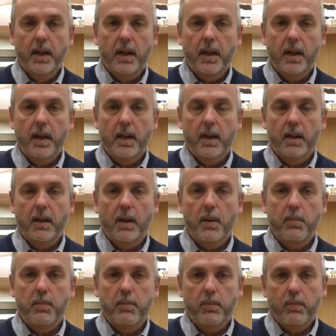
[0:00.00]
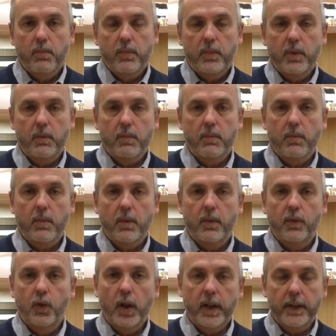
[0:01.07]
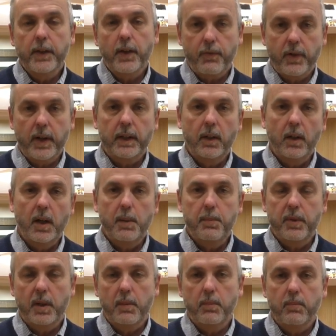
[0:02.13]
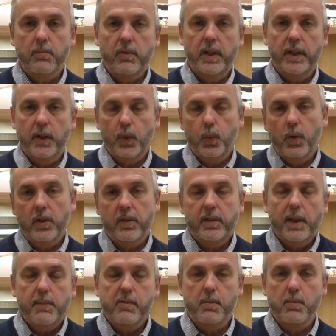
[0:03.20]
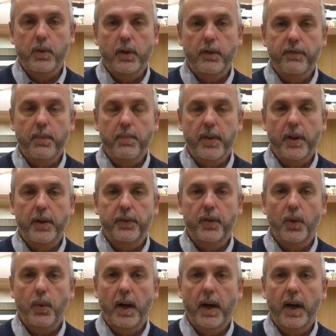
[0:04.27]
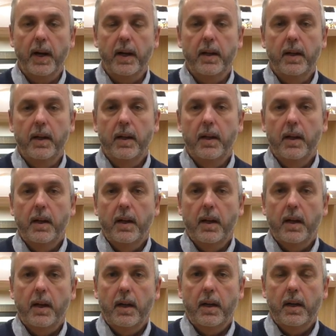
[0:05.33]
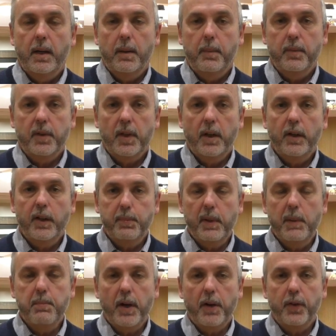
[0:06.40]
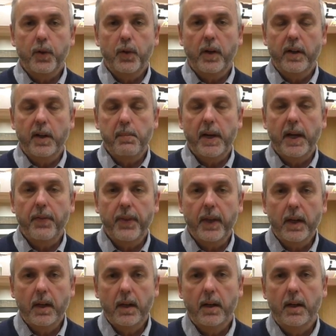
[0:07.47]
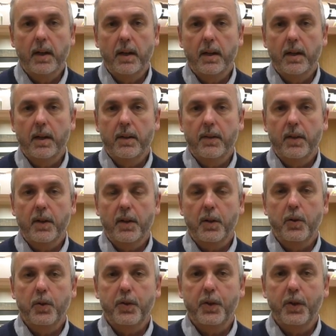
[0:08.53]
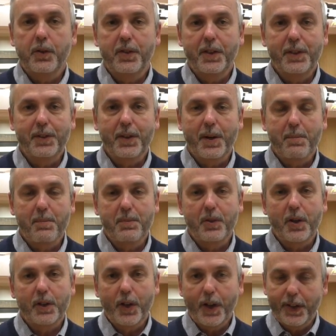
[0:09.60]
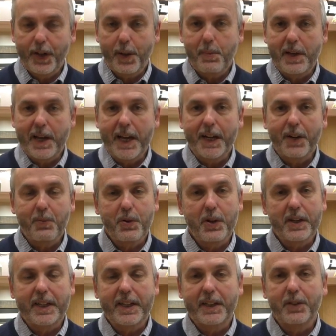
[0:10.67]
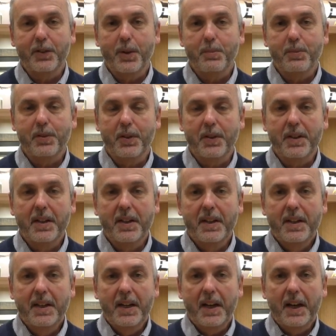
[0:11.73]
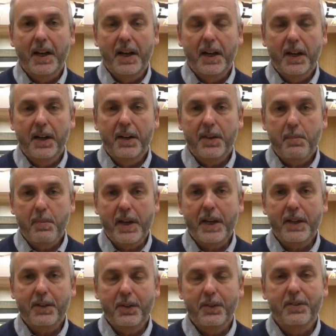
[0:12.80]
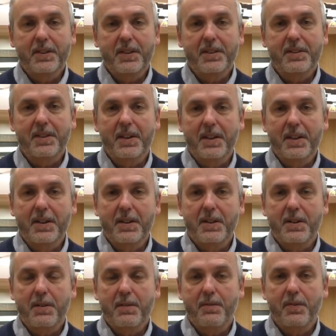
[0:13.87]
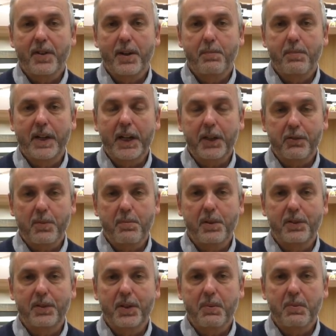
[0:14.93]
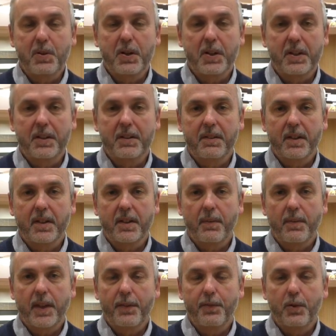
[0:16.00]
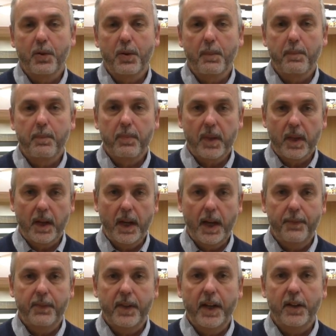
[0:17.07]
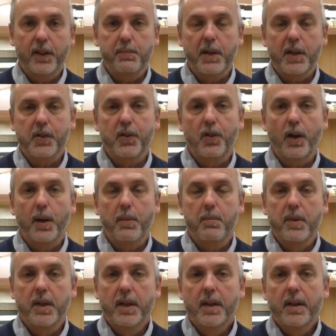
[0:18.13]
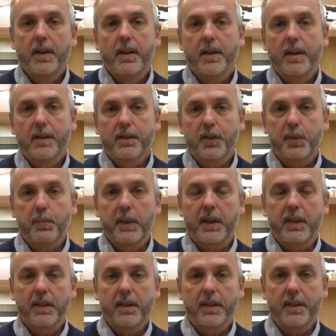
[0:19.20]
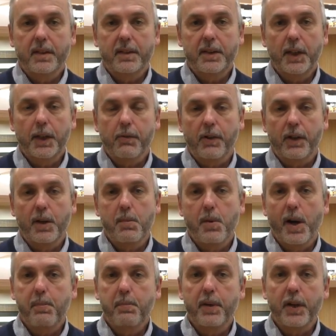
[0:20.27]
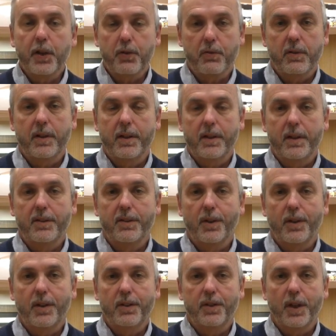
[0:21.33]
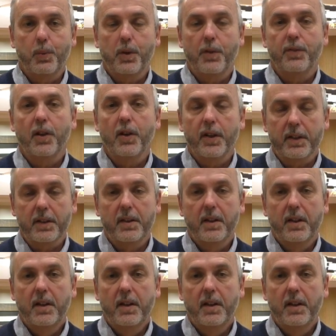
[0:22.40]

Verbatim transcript: I'm not in the front line, but I'm really just one step removed from those who are. Um, so it's been both a good and a bad thing. Uh, the good news is I'm not likely to be out of work anytime soon. Uh, the bad news is uh, I've uh, been extra busy at work and uh, therefore I haven't had as much time uh, to spend tinkering on my P3 as I, as I would have liked.